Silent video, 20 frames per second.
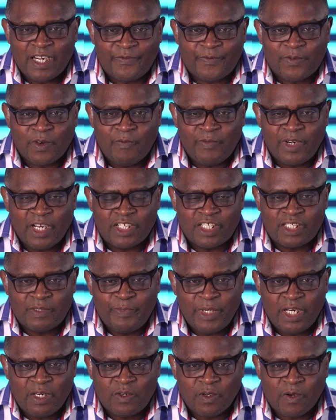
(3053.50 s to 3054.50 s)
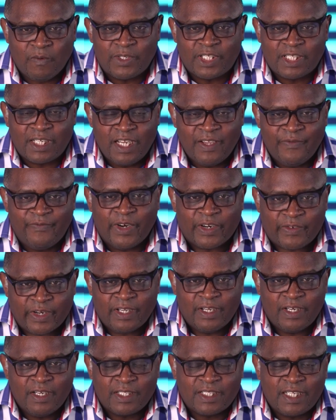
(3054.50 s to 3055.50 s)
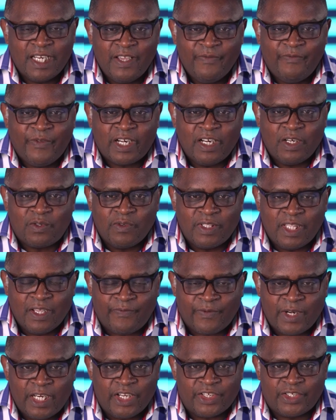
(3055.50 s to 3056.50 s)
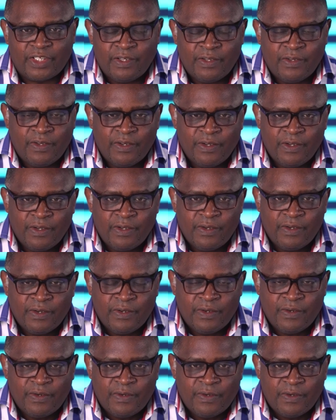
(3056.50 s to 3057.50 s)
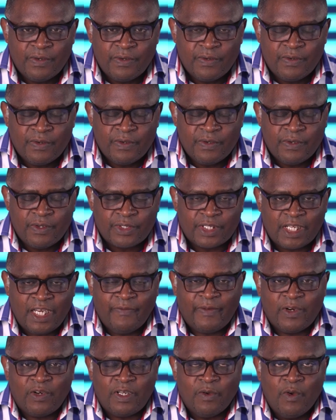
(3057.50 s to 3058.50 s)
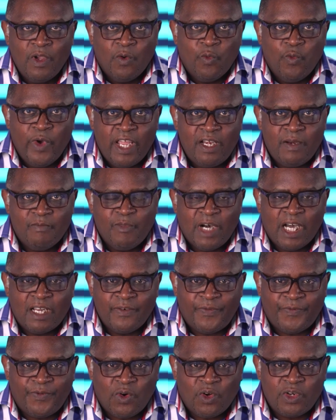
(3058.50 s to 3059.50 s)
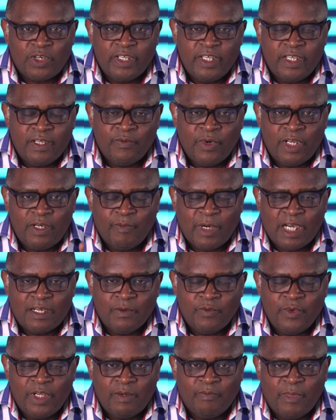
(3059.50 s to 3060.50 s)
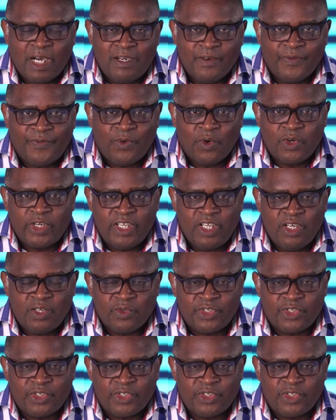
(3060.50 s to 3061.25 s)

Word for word: from the spirit of slavery, slavery to the flesh. Slavery. When man fall into